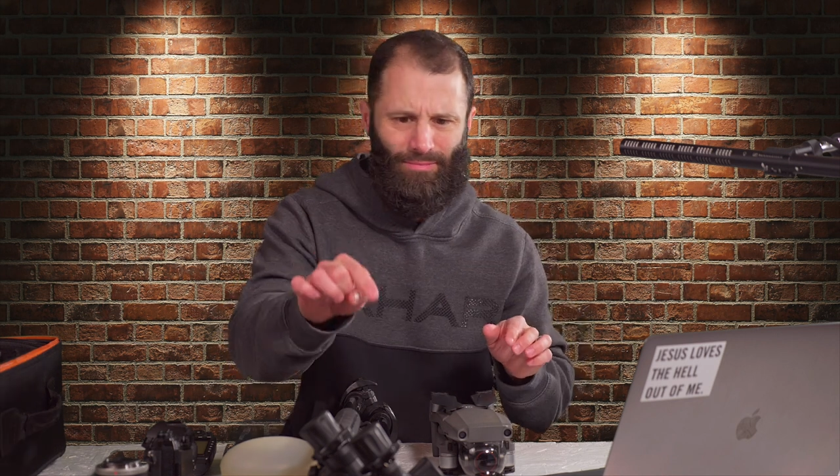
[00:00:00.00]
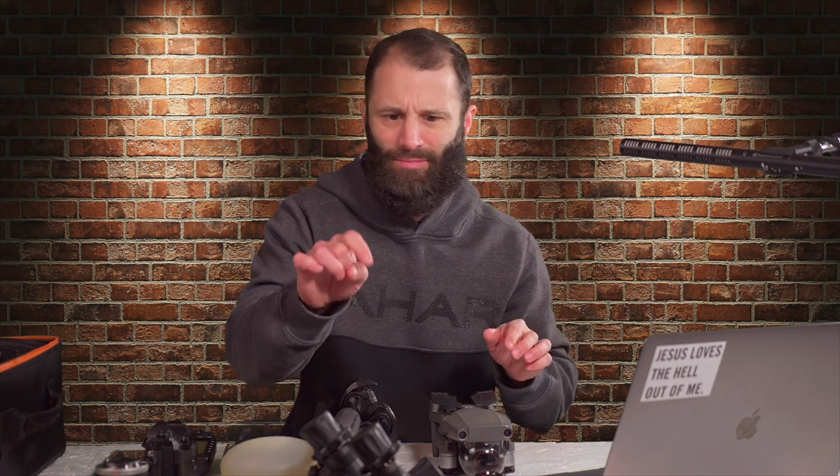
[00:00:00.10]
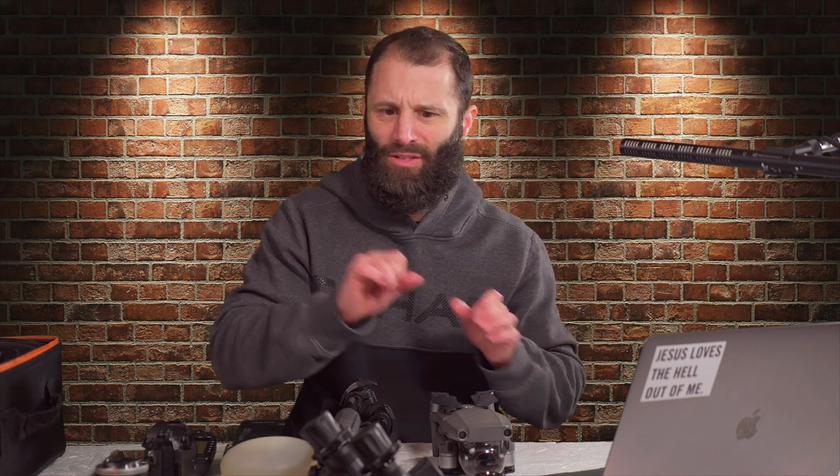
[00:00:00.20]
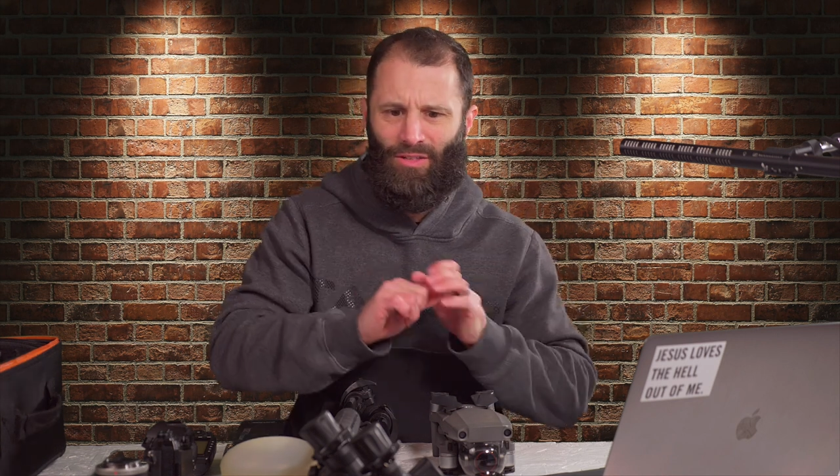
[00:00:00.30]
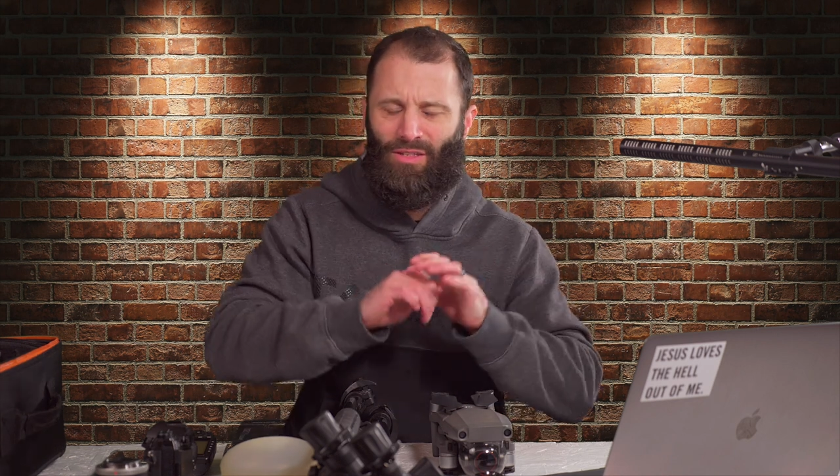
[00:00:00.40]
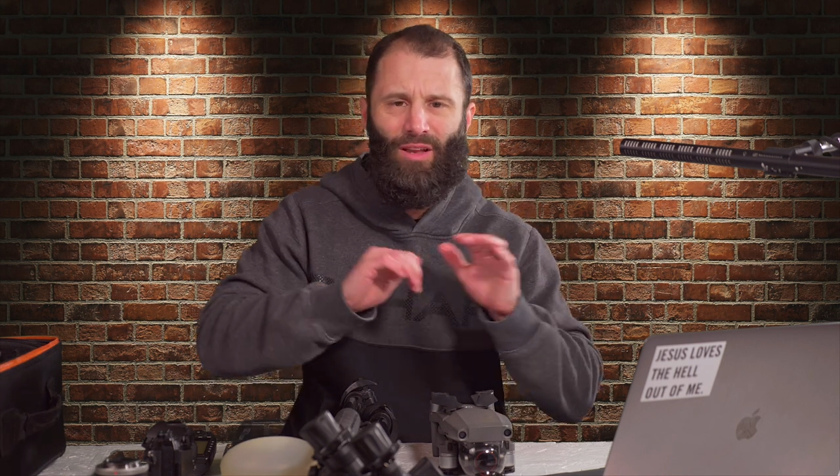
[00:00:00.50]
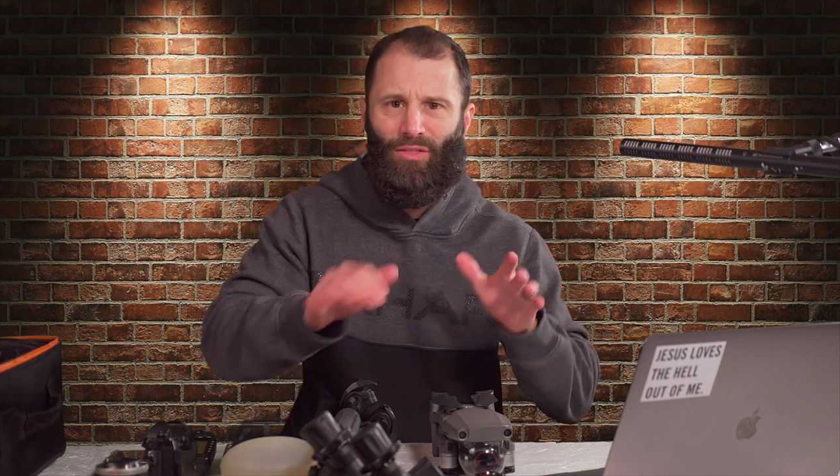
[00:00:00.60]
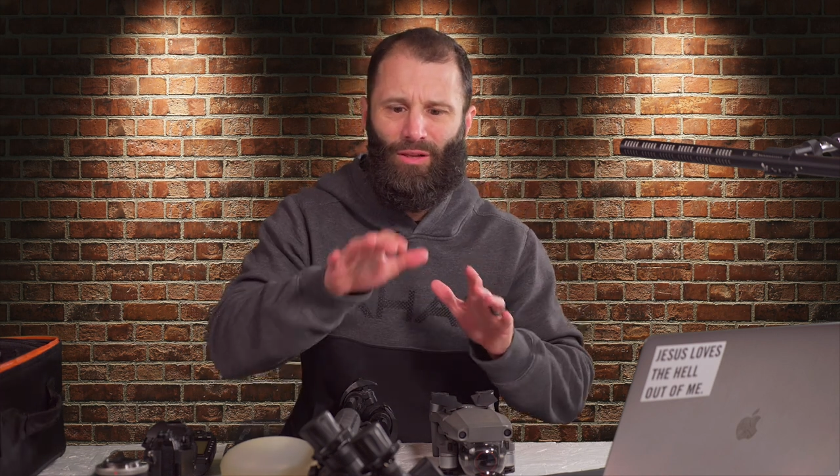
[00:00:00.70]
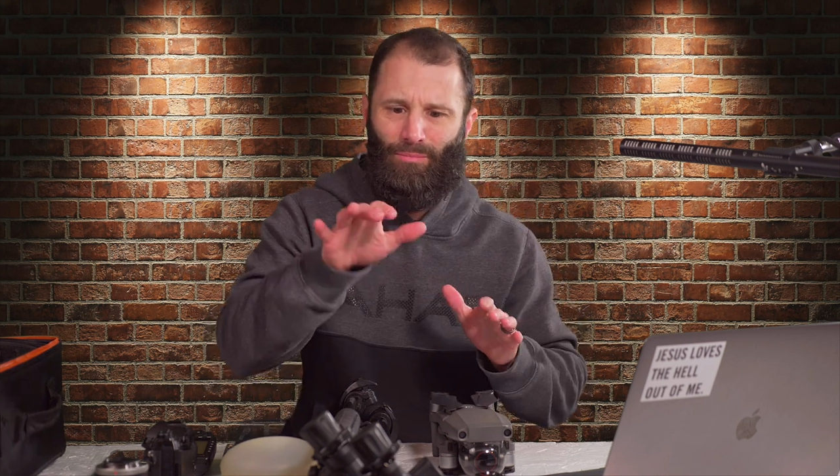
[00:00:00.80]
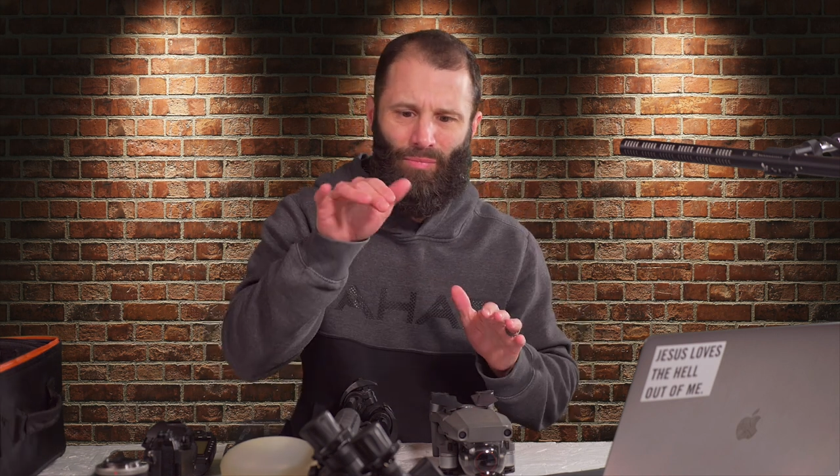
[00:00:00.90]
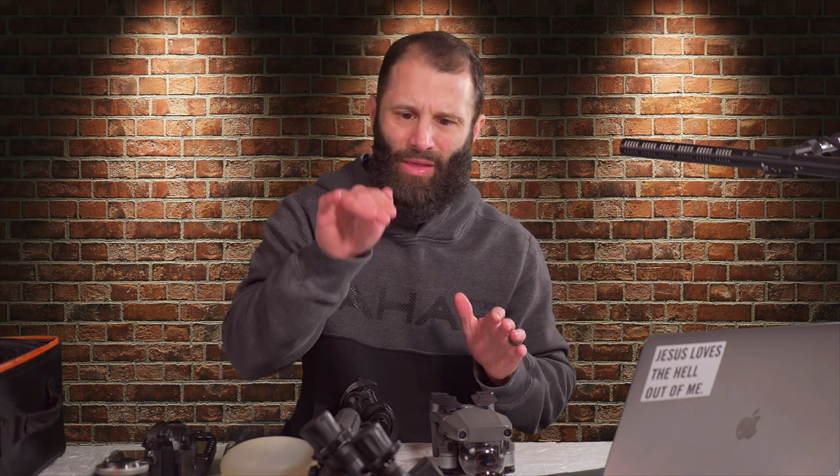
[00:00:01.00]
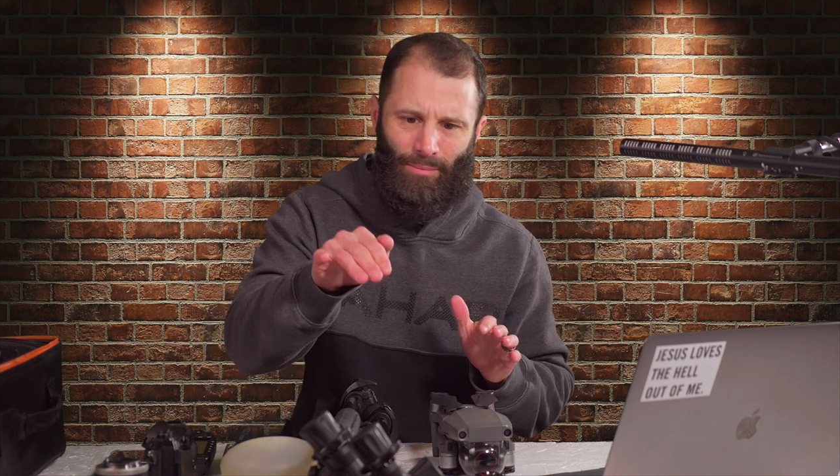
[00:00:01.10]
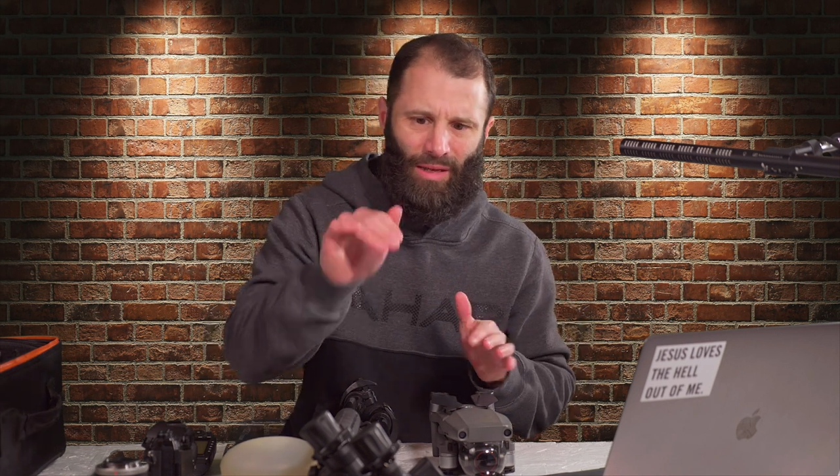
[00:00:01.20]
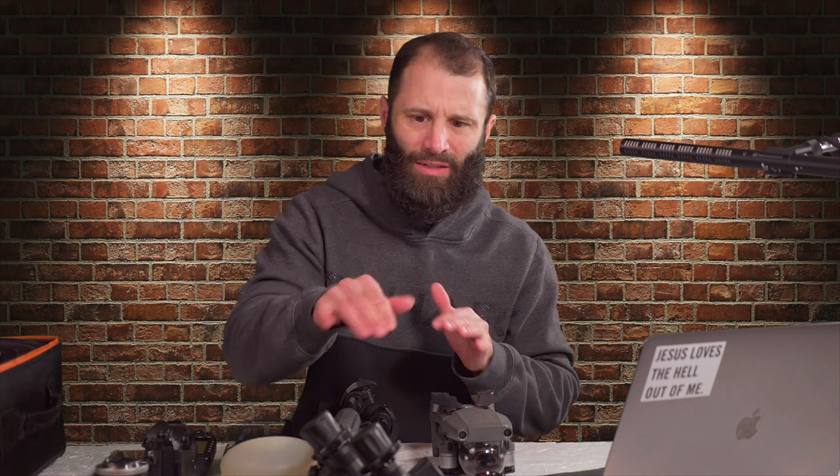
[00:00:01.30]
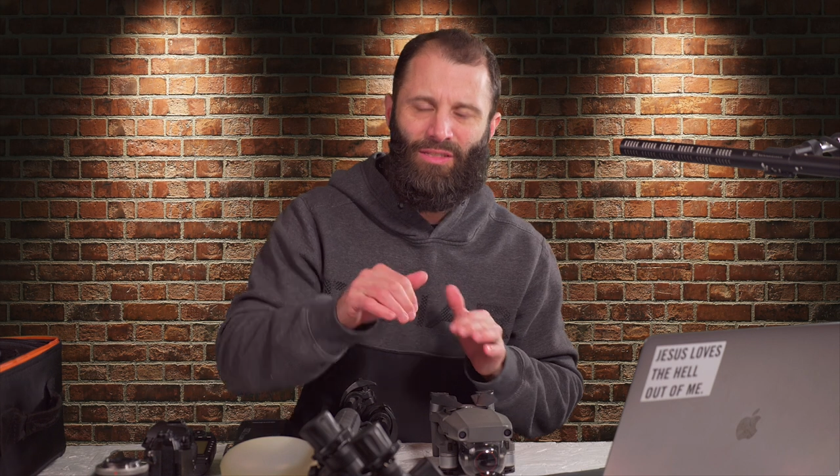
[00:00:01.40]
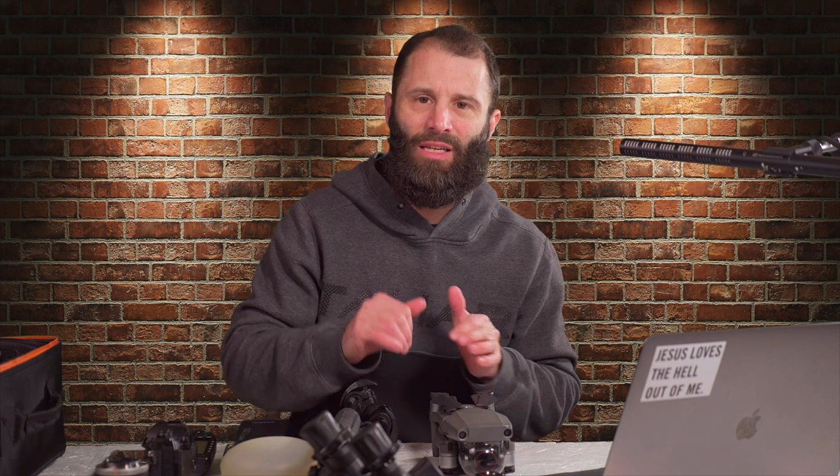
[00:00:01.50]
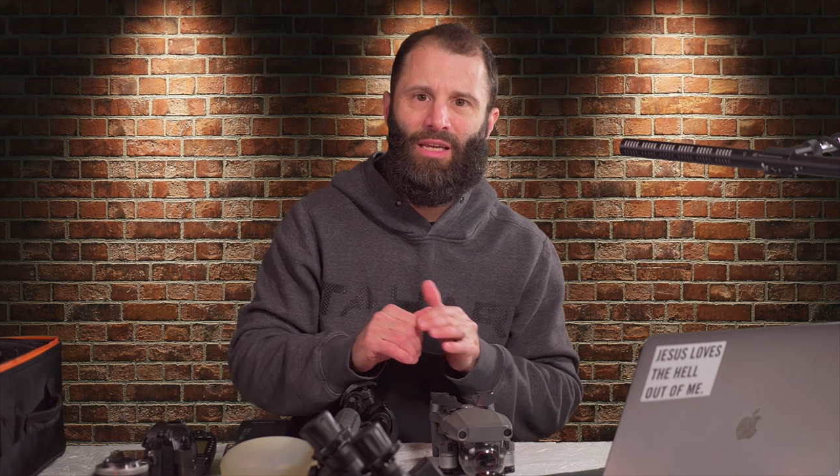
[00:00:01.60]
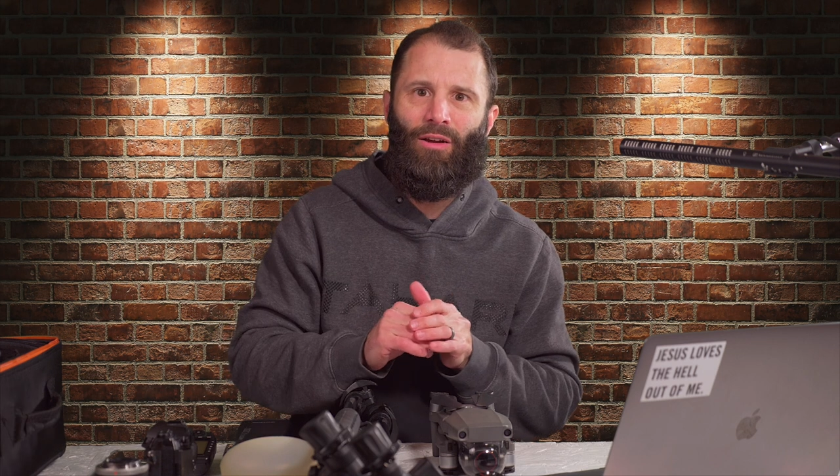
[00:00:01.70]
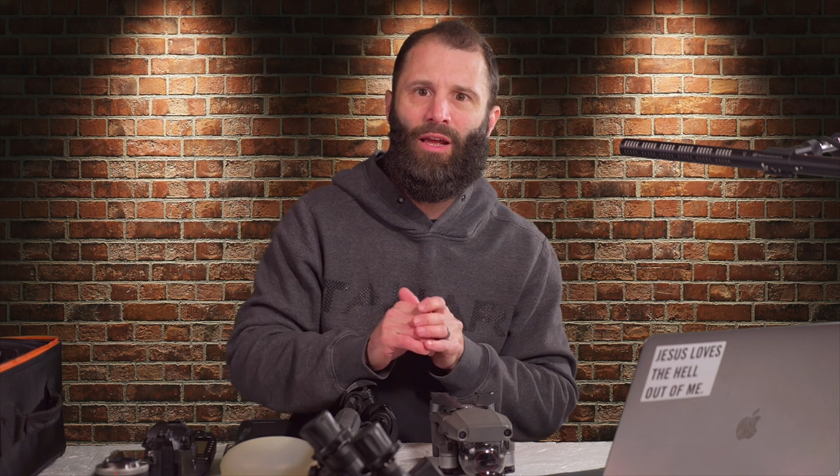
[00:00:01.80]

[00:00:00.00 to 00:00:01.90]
there's nothing that beats the gear